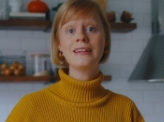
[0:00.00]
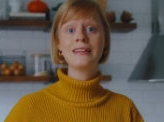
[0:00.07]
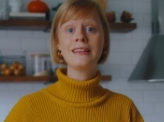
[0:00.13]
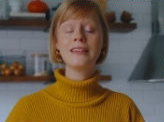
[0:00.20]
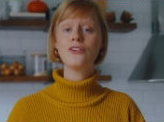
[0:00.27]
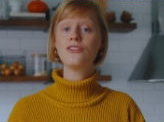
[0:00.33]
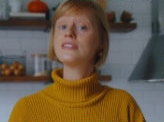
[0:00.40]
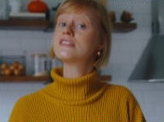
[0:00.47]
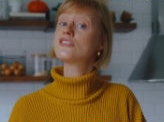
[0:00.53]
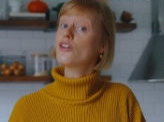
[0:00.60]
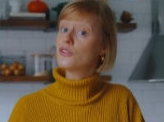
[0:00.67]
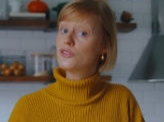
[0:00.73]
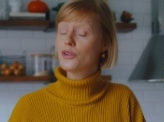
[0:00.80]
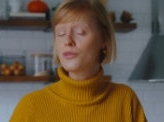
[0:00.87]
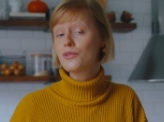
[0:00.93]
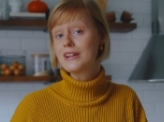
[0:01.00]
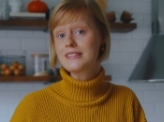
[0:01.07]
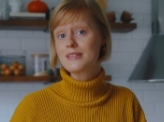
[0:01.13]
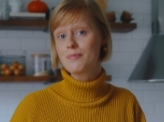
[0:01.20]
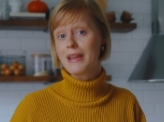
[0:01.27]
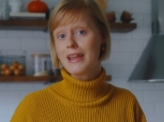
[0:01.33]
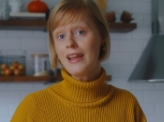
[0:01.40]
in the risotto
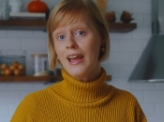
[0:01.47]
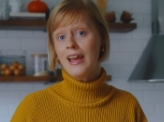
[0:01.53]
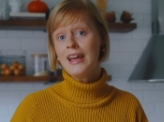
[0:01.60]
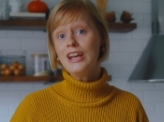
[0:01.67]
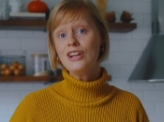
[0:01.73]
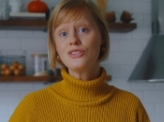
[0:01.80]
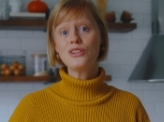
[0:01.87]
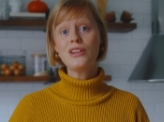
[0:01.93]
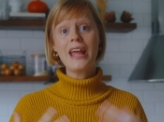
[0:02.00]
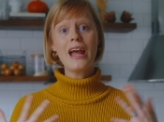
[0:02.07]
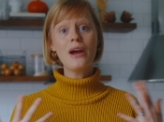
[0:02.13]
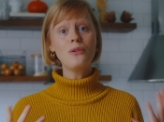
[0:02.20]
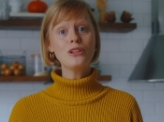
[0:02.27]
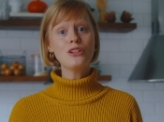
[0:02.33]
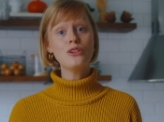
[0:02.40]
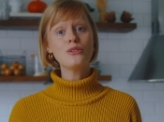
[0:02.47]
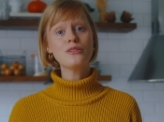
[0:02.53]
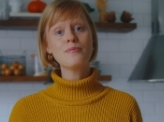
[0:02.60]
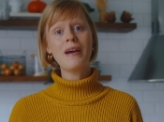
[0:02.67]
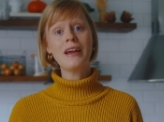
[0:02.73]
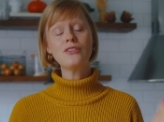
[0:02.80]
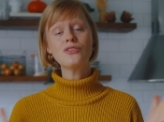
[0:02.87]
recipe. Today I will use my